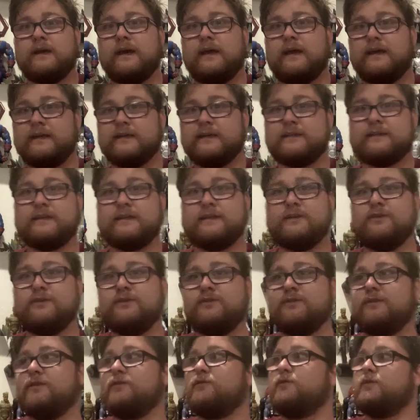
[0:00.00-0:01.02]
and yet they
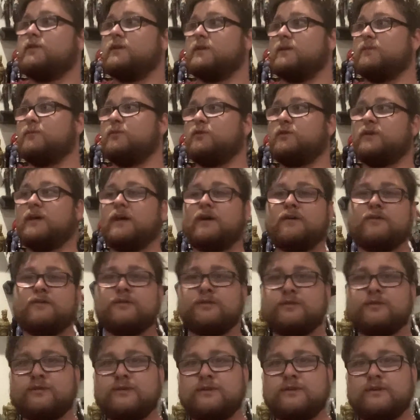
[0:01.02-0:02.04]
use it for
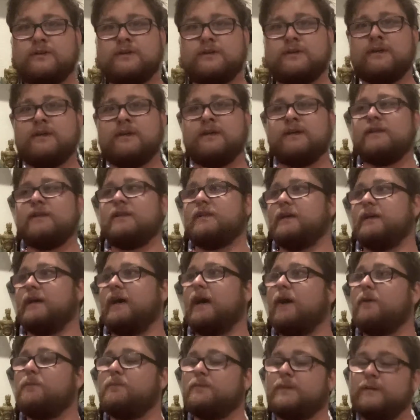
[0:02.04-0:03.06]
themselves, to
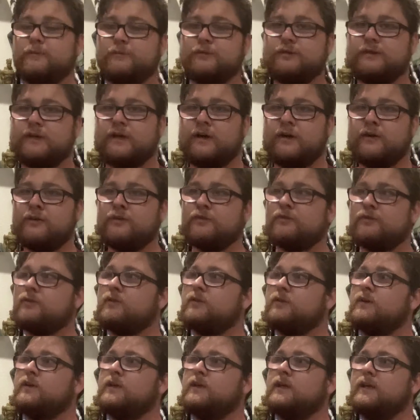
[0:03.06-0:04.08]
help themselves
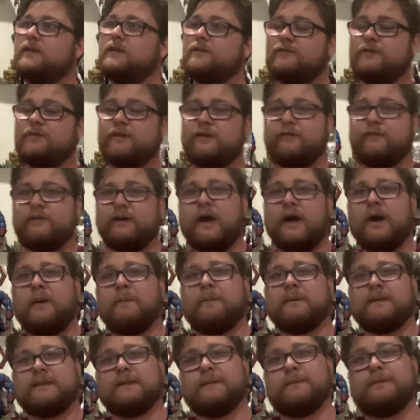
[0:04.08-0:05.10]
instead of
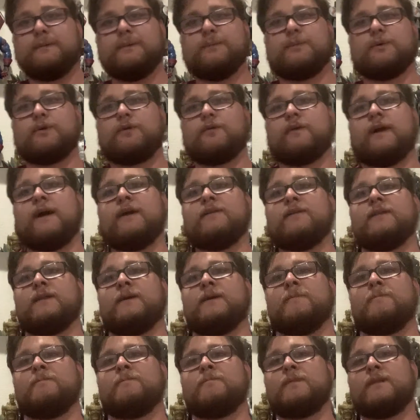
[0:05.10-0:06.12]
helping the people around them.